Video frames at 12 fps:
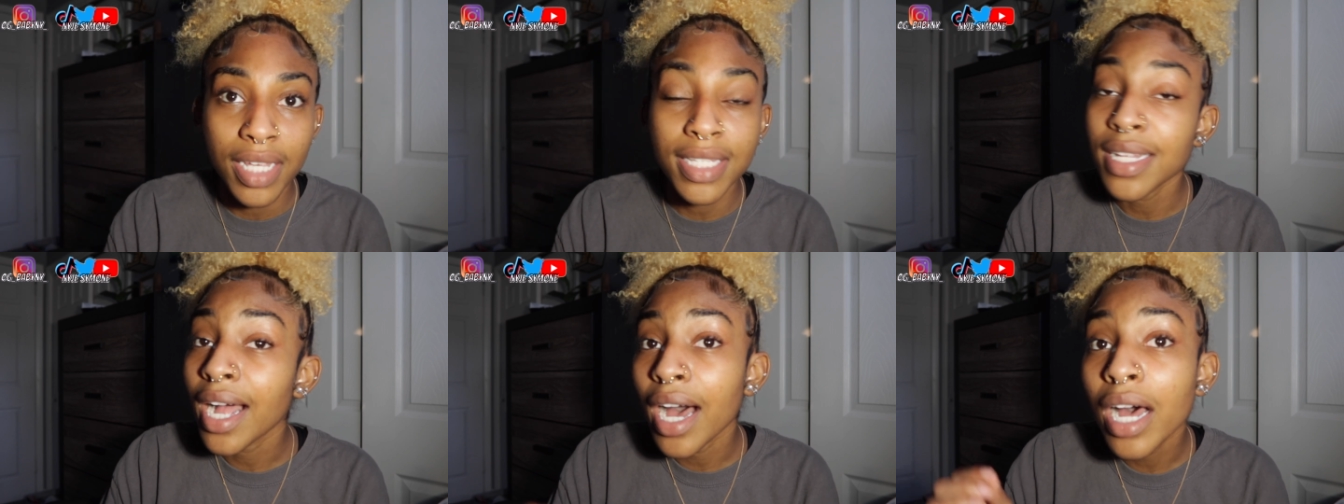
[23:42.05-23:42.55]
It's
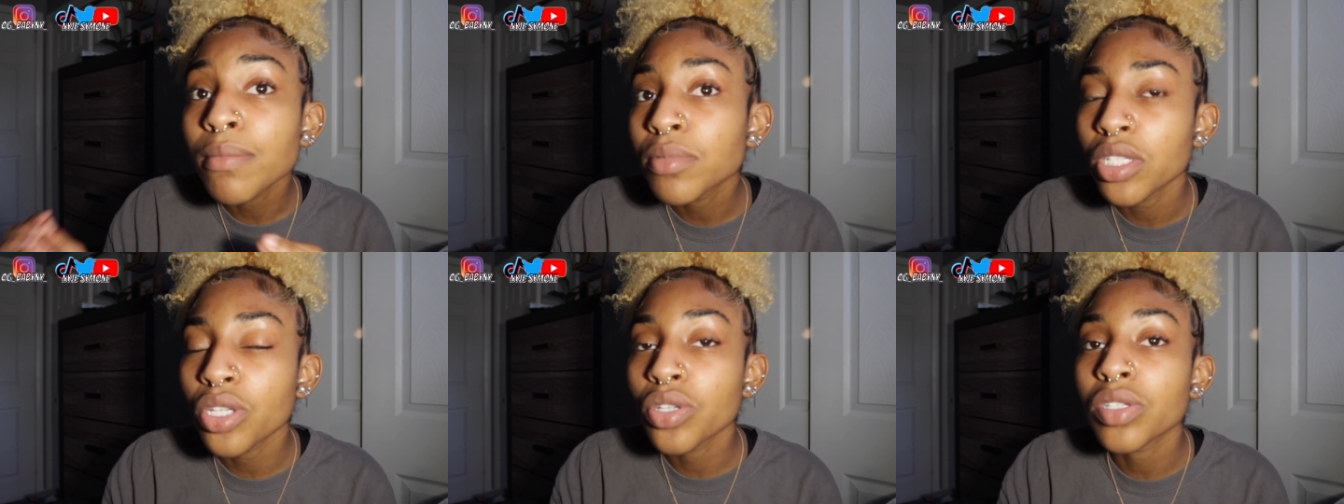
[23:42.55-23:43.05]
not up
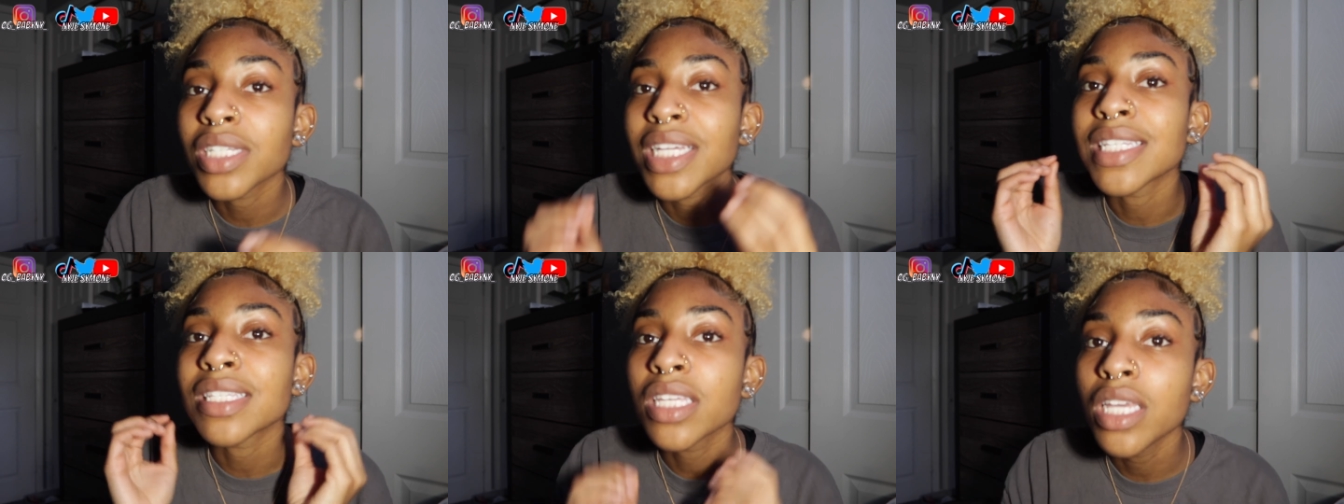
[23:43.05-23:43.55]
to you to
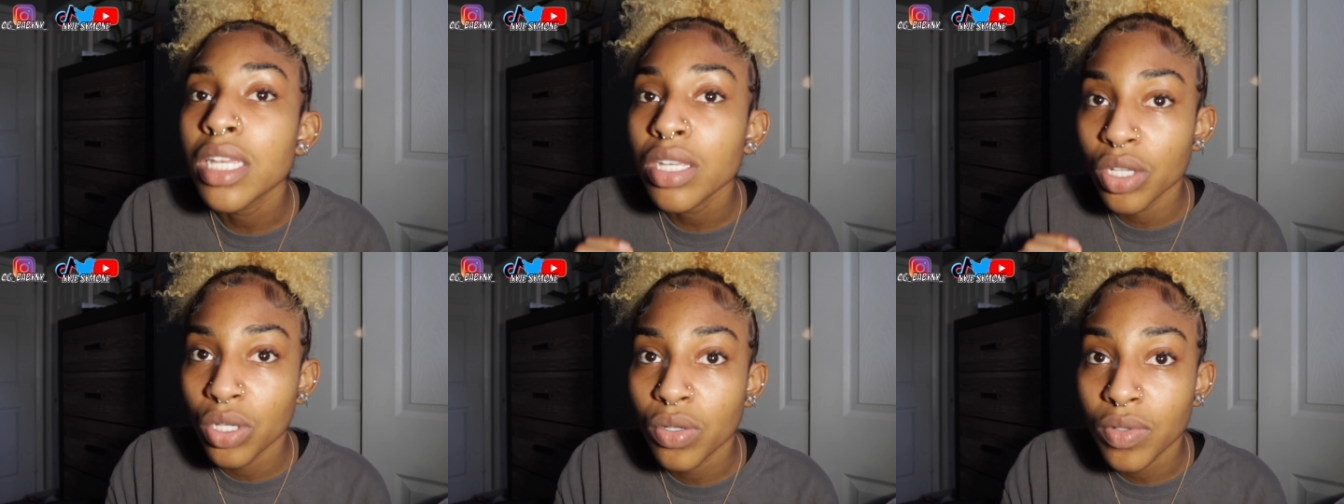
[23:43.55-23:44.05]

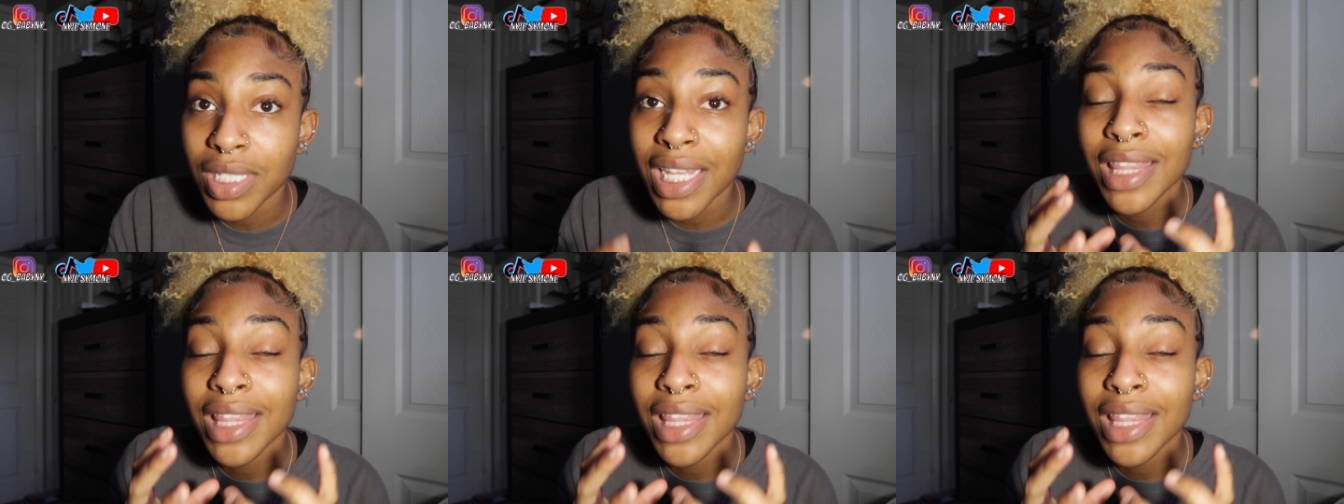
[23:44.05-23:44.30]
continue to